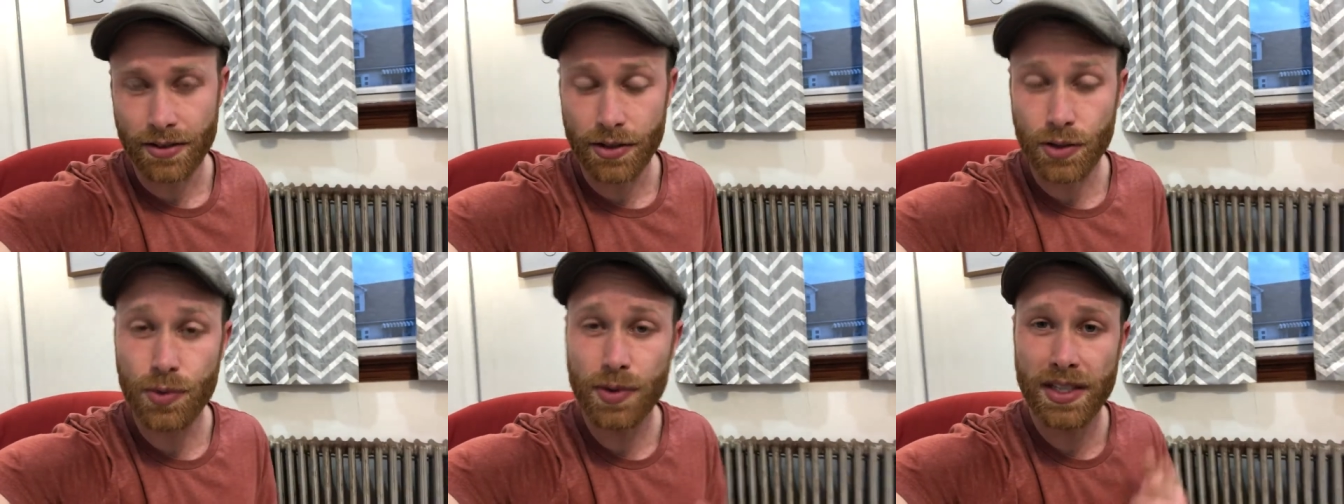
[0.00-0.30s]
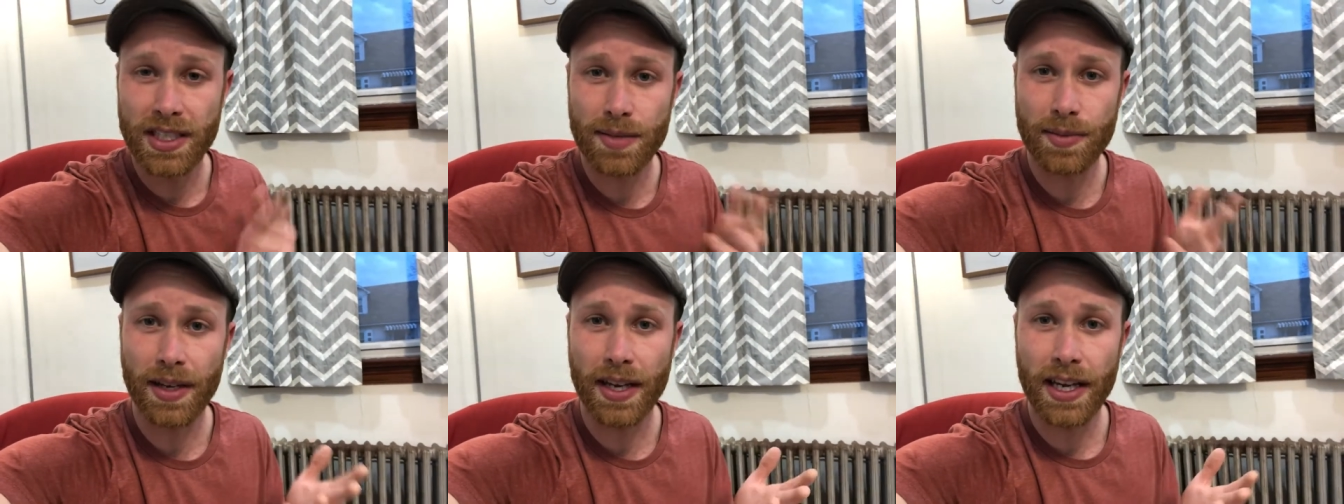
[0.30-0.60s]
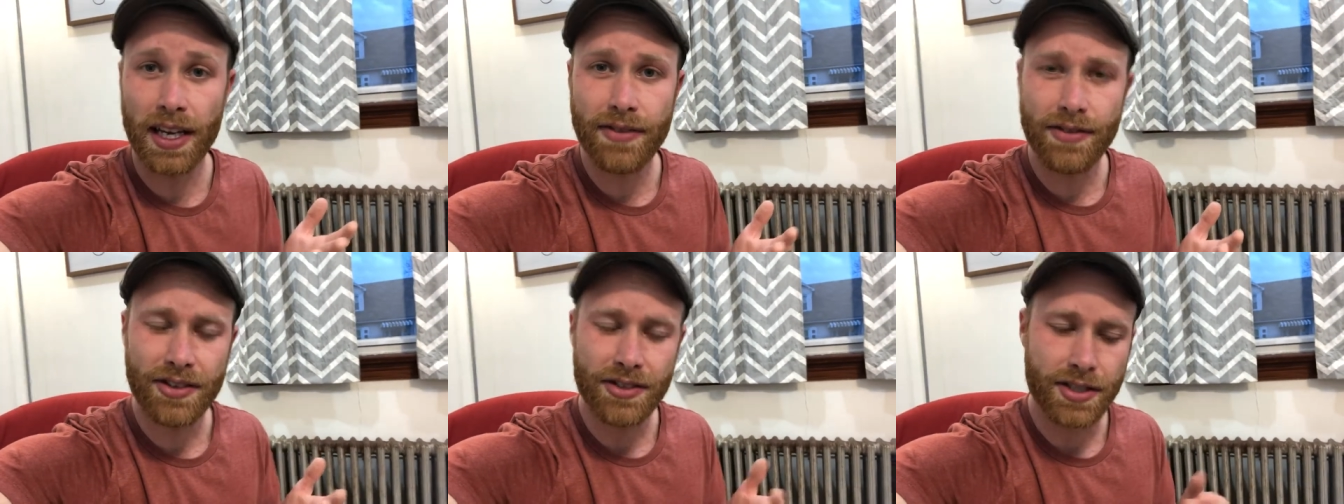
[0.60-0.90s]
They're doing these
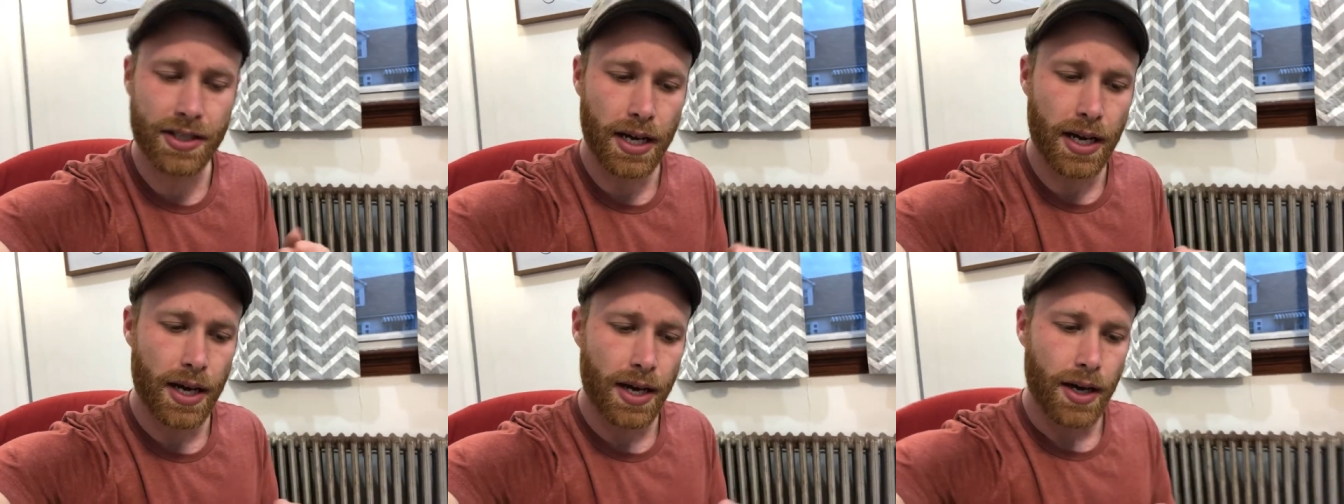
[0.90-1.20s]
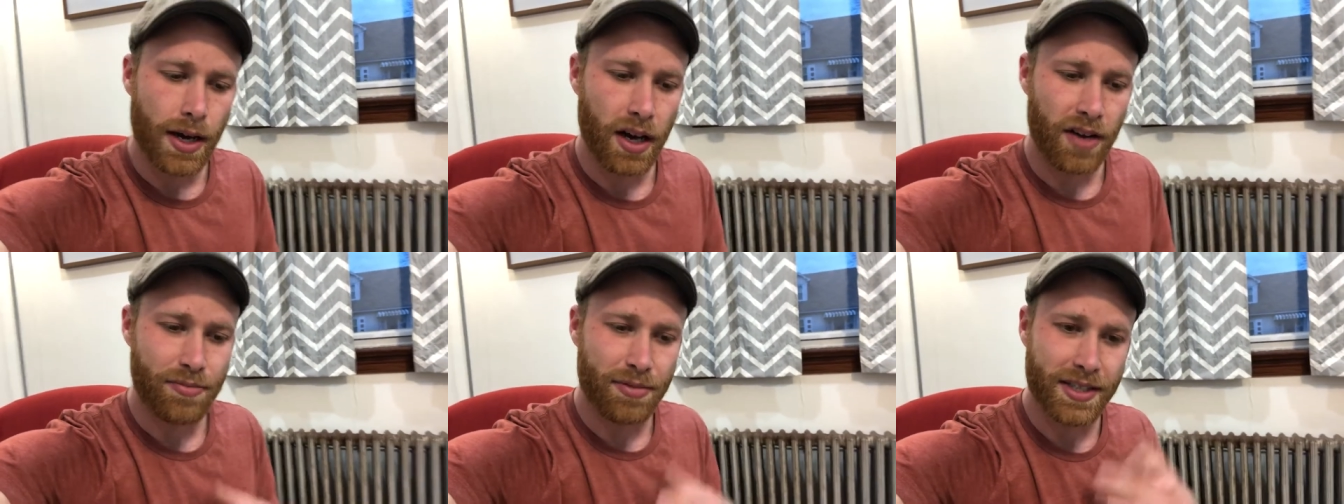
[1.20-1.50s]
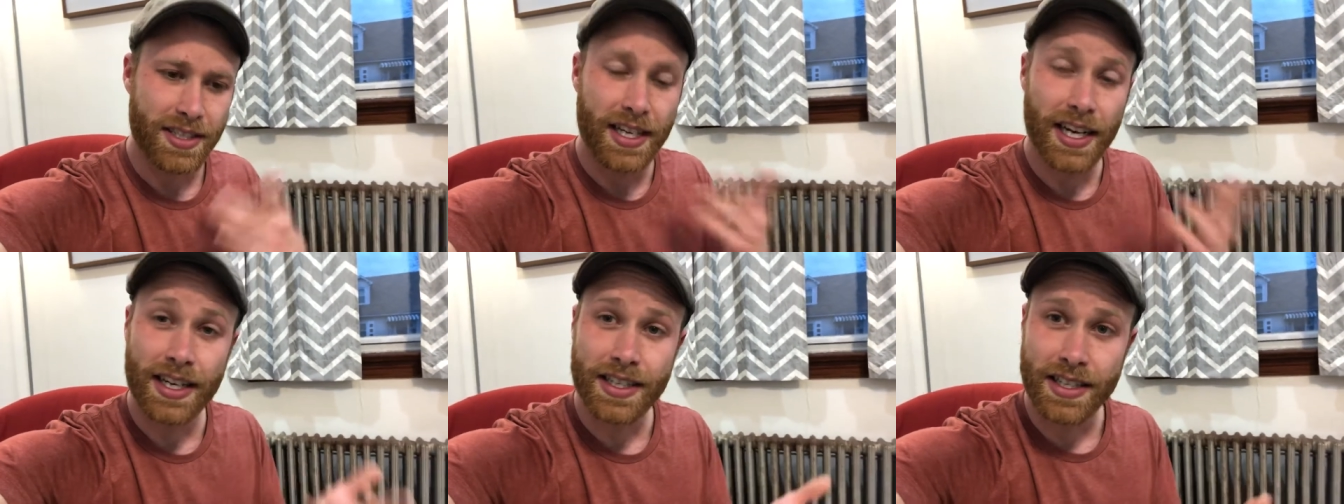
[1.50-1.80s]
behaviors of
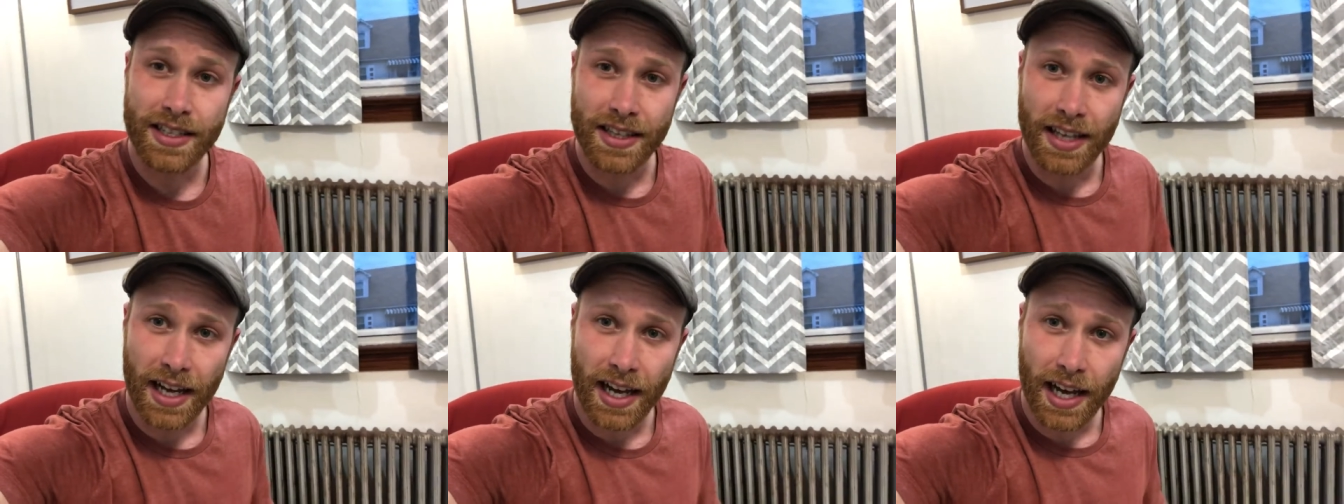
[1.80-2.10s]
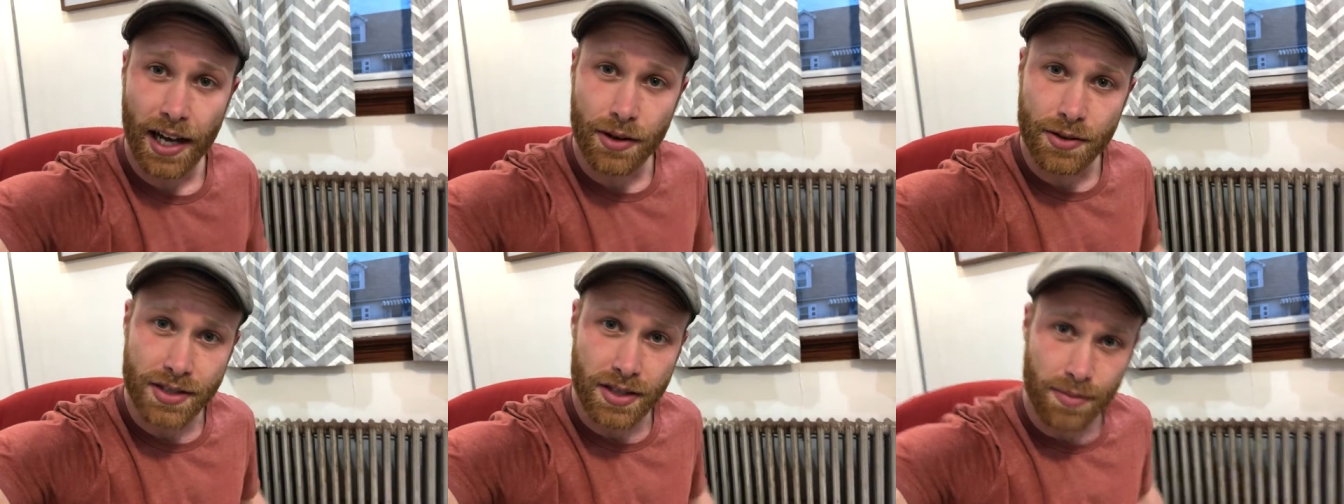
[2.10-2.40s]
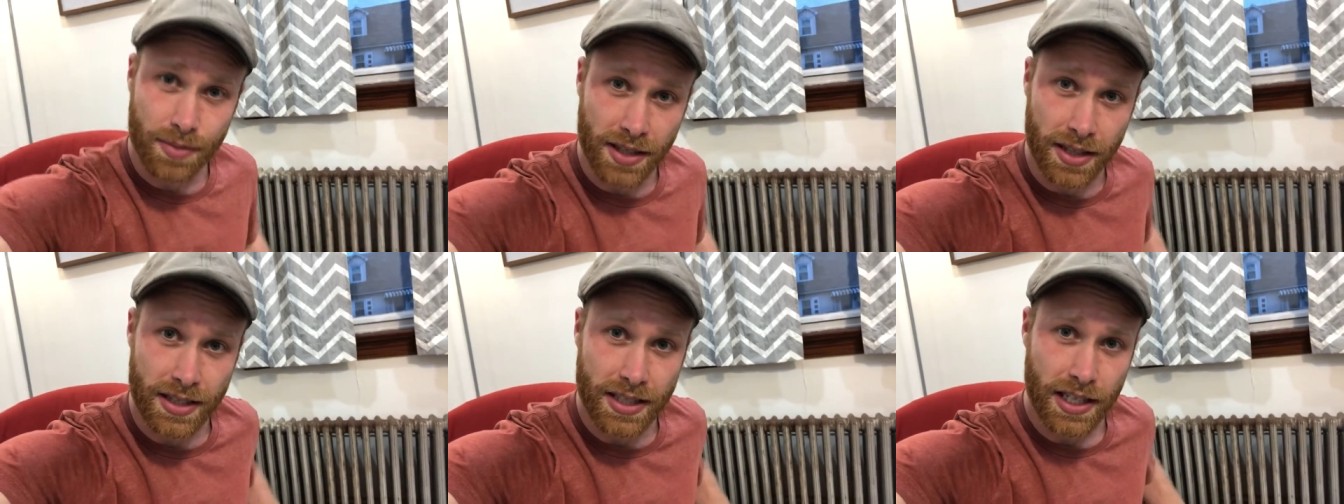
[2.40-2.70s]
protecting the house
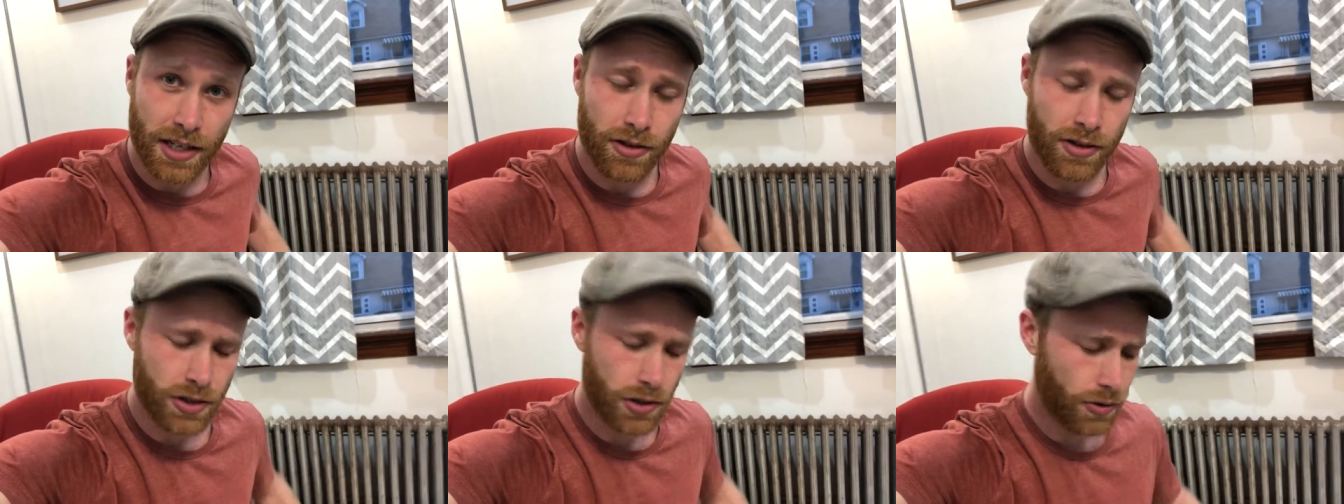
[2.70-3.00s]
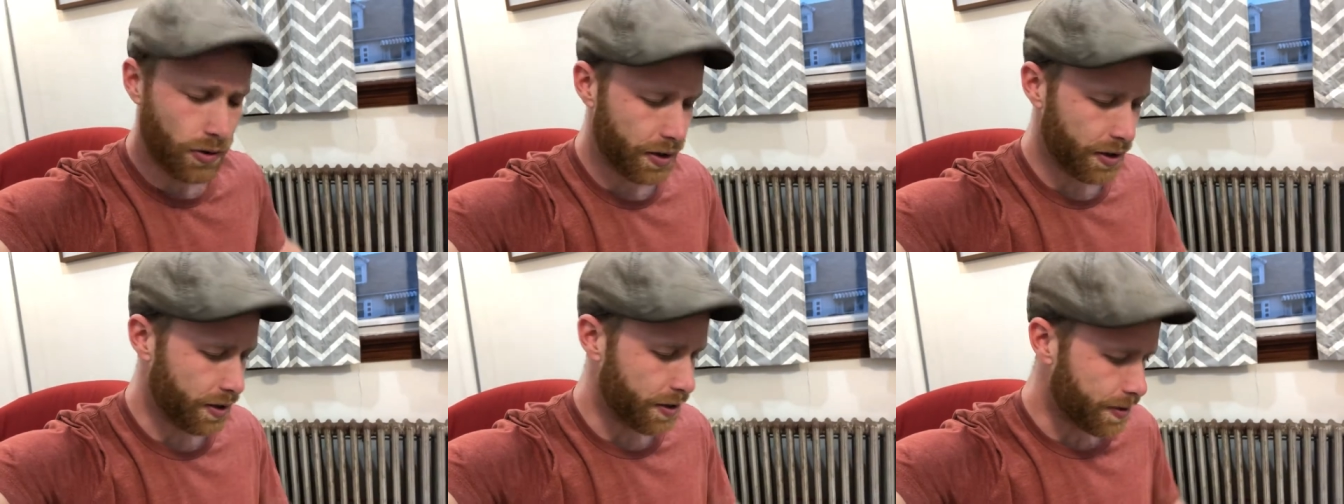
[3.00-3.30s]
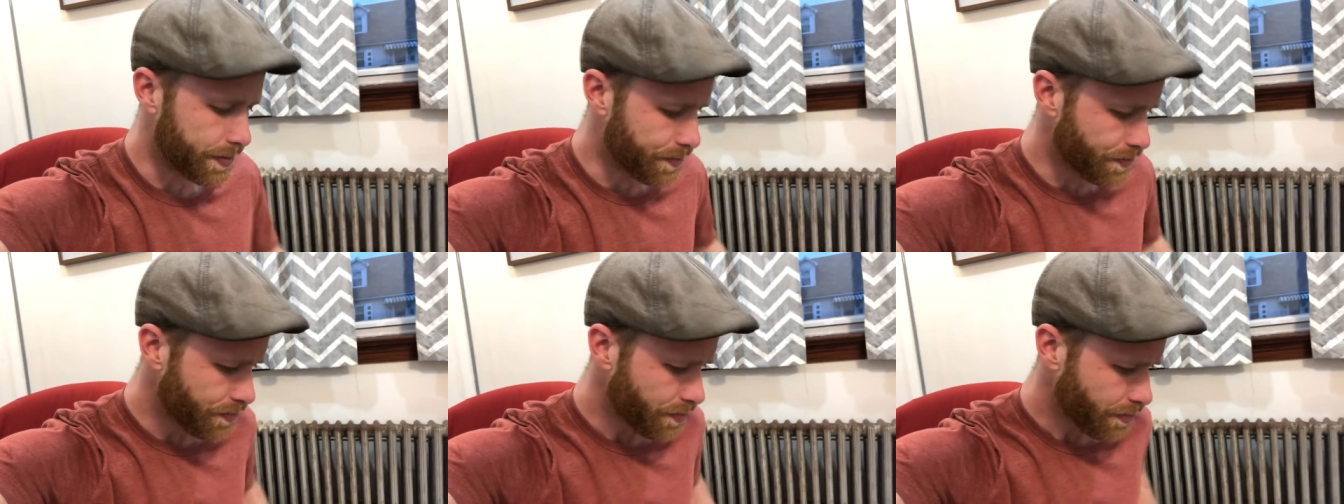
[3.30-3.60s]
and being territorial